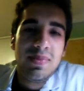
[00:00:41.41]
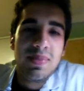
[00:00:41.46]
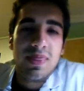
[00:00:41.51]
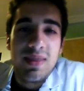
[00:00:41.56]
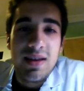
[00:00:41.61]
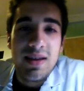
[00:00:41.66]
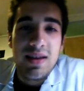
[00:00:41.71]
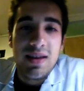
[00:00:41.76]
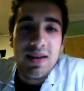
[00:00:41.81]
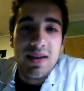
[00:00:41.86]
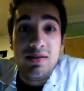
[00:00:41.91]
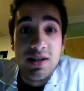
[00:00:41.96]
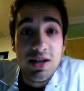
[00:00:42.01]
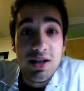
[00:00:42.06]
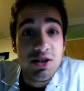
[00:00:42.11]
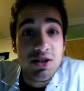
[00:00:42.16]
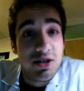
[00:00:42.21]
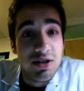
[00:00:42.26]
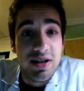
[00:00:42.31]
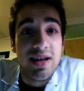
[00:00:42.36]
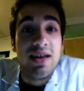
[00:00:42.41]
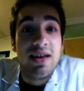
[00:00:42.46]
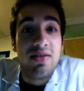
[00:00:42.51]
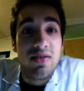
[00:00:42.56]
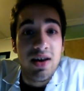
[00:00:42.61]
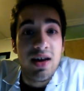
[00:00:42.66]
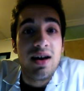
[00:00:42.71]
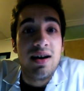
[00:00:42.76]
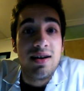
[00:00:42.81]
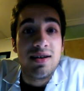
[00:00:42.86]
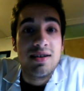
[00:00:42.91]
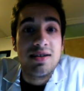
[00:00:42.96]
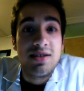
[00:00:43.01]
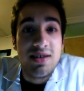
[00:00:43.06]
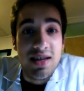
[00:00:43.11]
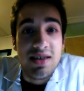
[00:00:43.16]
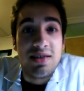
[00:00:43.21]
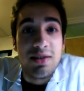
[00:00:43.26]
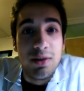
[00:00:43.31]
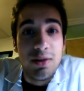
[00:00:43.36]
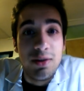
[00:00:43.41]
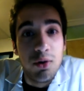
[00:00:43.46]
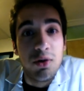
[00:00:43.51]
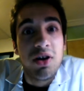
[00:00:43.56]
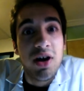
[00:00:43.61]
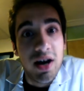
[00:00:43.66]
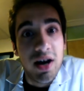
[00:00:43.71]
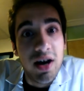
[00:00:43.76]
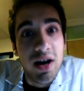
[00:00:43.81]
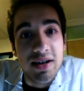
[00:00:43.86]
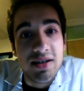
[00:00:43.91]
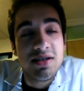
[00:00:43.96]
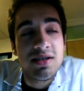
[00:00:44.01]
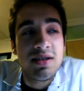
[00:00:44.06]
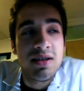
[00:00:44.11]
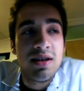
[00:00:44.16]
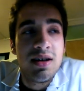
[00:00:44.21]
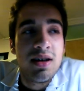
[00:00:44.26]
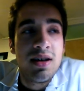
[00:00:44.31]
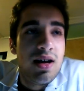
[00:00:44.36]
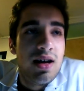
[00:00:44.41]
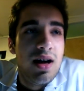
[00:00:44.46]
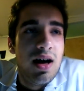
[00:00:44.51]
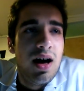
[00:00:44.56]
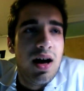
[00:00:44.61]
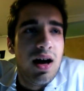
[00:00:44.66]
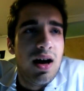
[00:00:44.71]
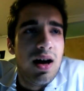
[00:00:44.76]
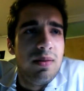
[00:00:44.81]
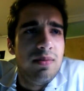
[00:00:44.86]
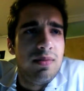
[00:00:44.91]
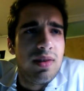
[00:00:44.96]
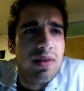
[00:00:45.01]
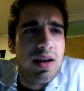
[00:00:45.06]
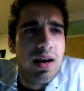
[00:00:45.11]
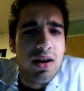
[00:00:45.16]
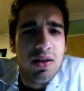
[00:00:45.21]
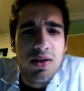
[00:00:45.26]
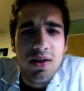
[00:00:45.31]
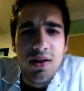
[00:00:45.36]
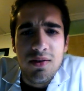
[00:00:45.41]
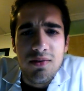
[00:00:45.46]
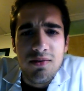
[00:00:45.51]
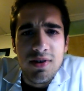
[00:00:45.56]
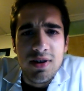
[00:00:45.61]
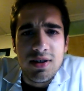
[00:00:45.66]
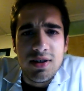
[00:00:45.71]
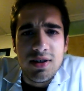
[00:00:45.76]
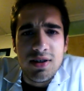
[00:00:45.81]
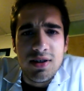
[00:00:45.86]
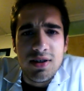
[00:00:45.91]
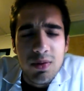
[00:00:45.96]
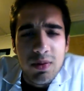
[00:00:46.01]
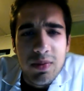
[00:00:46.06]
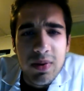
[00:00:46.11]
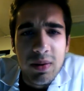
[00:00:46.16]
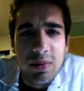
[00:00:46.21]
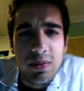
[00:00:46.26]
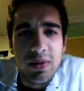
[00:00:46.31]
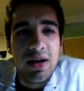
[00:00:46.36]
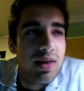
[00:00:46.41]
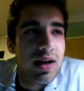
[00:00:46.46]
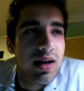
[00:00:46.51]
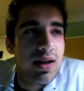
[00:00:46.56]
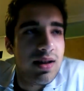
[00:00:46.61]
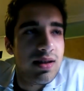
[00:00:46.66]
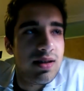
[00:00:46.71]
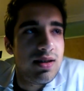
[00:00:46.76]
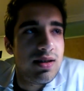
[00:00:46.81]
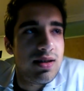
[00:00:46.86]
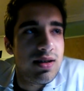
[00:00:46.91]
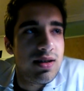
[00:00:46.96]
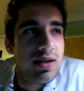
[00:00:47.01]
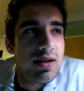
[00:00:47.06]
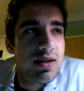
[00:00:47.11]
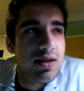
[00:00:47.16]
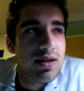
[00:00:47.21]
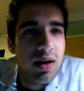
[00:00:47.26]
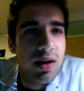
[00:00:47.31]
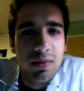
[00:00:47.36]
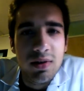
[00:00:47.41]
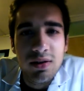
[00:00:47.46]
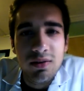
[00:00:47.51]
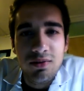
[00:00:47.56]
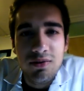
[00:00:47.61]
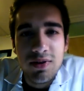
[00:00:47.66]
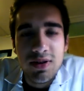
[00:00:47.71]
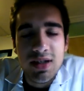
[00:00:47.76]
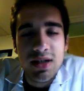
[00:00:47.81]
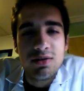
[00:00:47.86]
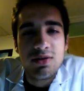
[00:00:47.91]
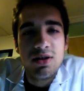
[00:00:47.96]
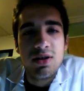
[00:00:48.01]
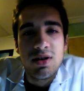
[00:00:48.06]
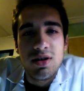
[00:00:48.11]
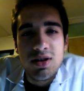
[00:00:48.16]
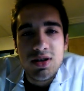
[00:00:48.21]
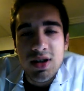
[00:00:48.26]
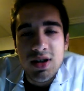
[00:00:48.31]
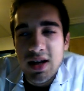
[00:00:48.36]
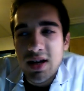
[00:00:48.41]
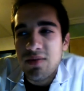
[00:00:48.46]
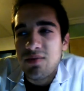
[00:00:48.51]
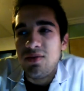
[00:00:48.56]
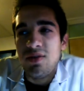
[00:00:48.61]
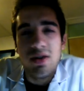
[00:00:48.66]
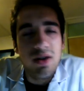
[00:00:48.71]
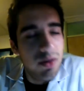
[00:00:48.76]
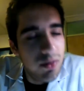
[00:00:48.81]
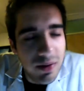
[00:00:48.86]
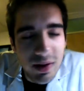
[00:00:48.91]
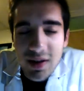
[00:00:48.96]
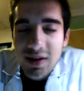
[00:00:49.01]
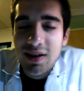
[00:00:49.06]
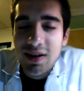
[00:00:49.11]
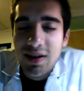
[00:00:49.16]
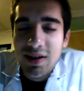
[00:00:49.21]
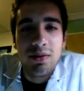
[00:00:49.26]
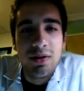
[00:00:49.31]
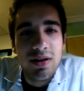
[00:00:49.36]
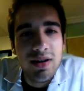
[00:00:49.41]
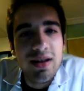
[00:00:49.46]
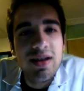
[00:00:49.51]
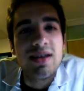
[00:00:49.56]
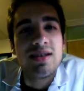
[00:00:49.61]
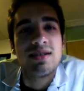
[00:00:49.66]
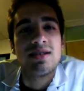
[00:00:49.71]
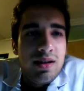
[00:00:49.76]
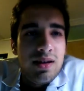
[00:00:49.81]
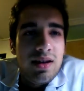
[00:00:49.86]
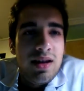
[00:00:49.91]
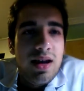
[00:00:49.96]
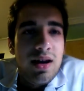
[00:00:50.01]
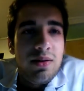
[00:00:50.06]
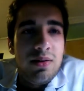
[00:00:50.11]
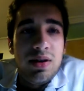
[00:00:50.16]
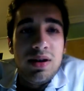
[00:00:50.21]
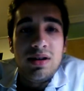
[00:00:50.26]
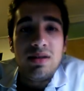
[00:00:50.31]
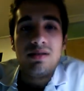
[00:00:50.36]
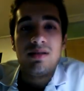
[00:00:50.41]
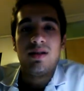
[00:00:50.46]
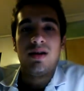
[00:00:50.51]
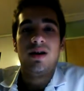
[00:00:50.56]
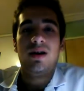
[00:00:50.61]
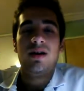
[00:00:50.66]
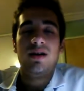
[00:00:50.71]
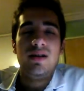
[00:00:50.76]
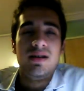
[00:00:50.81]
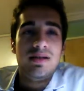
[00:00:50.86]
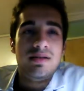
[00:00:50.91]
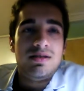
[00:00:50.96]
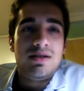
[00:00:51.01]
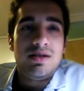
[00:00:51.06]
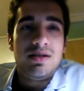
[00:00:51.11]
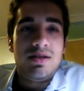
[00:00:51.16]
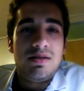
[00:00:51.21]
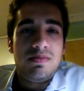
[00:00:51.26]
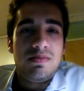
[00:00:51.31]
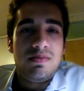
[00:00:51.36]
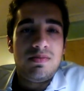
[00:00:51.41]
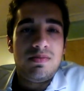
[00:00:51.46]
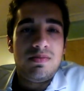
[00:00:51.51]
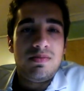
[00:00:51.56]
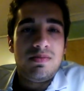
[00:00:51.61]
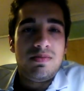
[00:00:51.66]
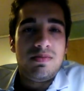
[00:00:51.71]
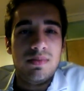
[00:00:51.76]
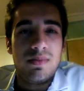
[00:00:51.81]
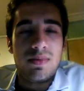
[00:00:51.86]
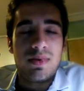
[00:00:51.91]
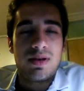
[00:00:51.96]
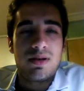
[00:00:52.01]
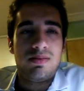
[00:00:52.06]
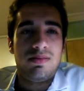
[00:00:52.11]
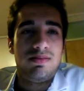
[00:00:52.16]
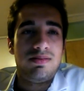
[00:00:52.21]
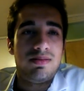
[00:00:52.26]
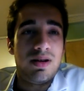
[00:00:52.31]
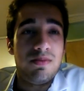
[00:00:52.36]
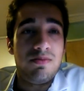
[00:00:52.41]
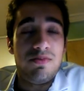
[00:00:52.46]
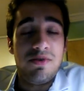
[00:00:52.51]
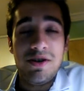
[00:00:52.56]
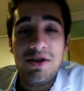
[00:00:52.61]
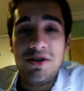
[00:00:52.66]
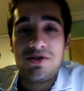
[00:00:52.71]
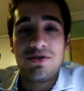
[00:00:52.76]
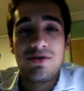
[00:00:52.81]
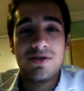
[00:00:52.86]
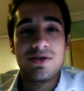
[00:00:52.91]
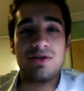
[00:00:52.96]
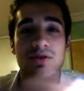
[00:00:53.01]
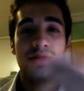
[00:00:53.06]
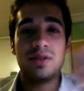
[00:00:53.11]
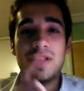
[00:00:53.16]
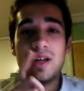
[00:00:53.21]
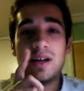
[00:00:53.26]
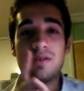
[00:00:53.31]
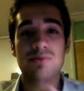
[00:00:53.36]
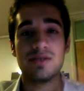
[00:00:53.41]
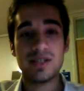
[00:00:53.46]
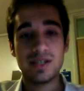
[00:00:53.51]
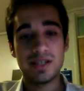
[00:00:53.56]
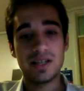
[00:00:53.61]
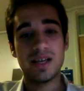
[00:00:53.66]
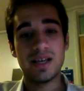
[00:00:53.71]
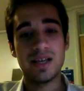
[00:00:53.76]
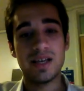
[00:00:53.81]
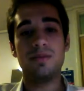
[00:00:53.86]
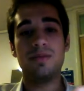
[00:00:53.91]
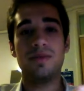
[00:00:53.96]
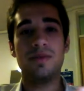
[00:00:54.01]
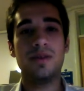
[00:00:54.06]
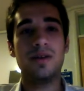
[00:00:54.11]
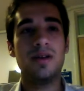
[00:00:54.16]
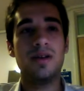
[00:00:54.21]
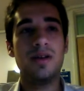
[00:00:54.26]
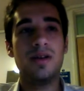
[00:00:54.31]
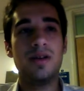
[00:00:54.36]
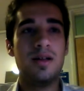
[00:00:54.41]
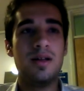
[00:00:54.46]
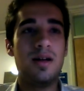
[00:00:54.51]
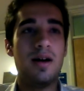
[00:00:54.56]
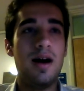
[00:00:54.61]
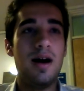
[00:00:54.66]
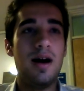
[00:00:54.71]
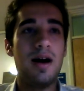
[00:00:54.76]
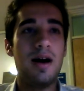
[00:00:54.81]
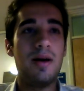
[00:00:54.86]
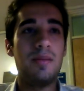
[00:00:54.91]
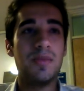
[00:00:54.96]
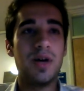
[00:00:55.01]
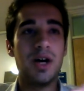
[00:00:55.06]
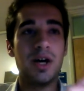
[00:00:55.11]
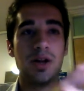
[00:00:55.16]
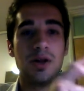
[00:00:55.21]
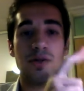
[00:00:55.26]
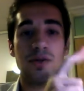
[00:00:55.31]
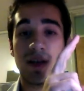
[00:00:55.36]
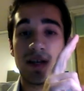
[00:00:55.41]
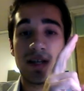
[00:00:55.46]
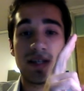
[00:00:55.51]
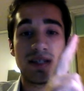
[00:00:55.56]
and literally, they are Sith Lord eyes. Um, yeah, I think I've freaked a couple of people out, and um, I'm a little freaked out too because I have no idea what it is. Yeah, I mean, it's. I'm pretty sure it's not lack of sleep. Um, I don't think it's